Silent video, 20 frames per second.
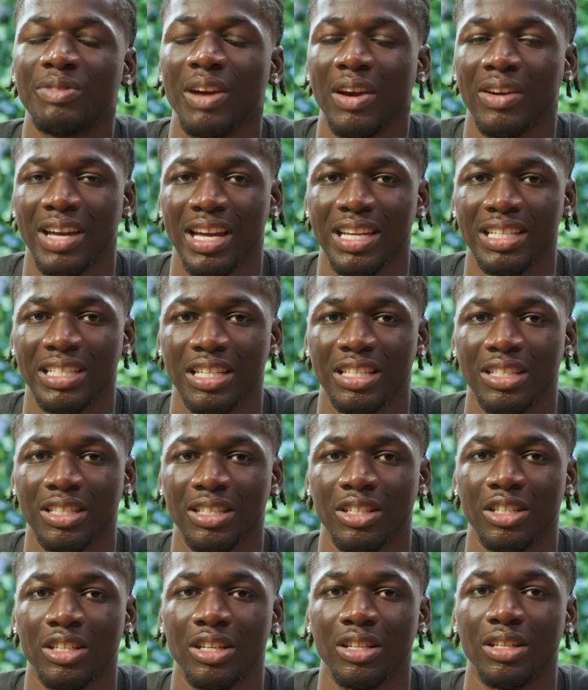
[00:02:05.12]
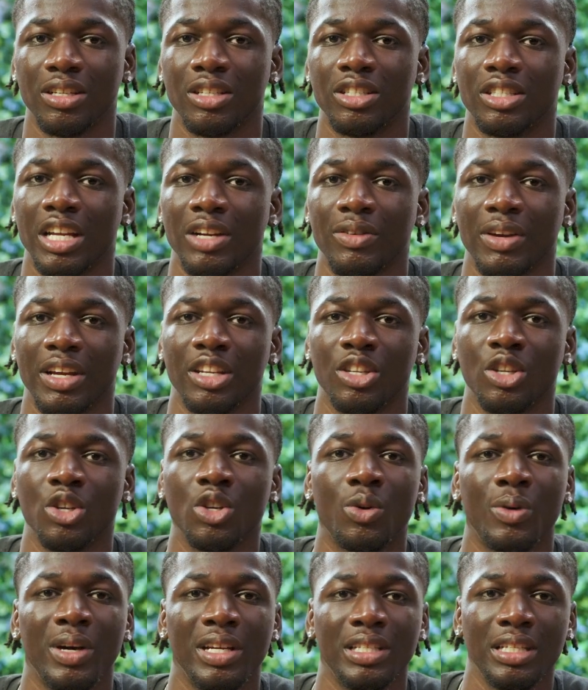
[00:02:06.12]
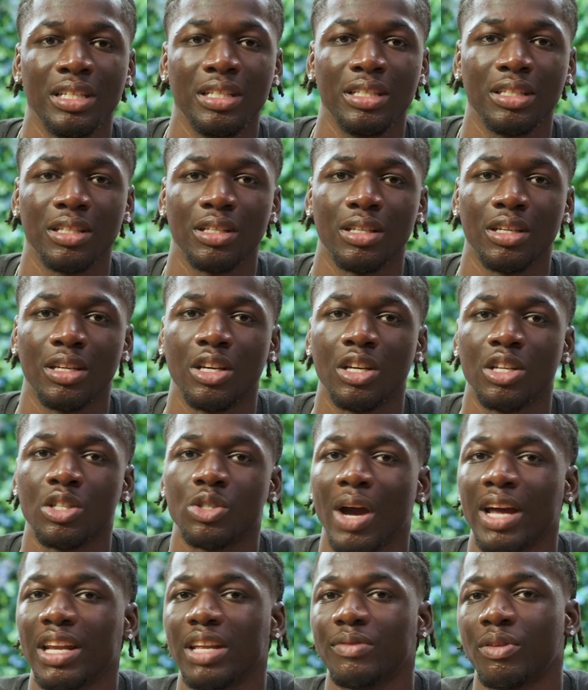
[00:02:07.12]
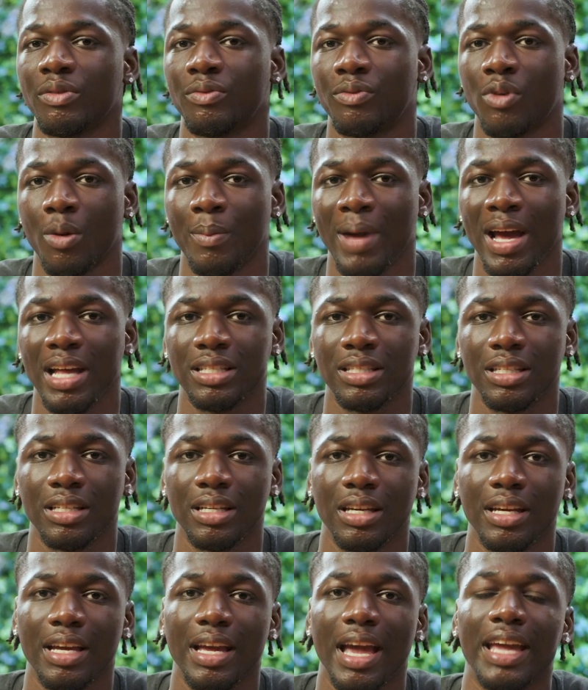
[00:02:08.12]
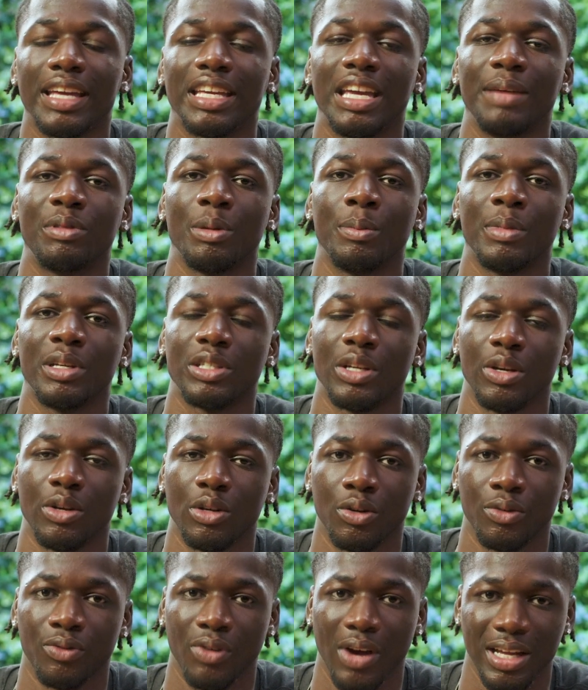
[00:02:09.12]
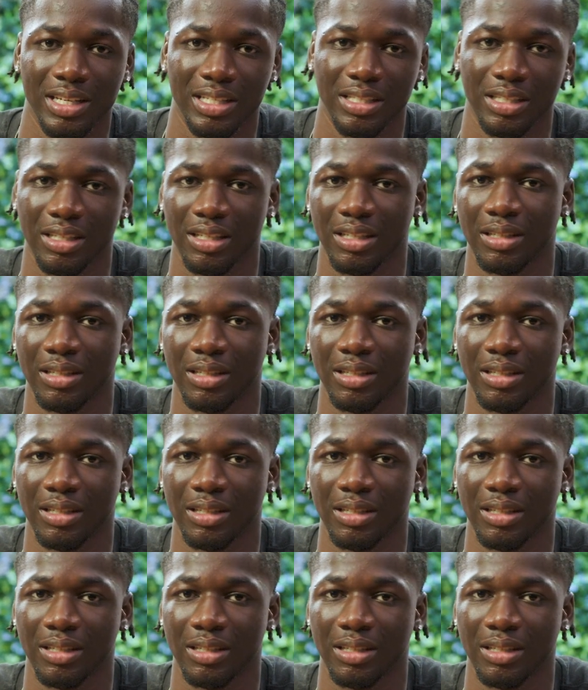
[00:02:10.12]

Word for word: variations, generate new quizzes, try different formats, and keep the material fresh.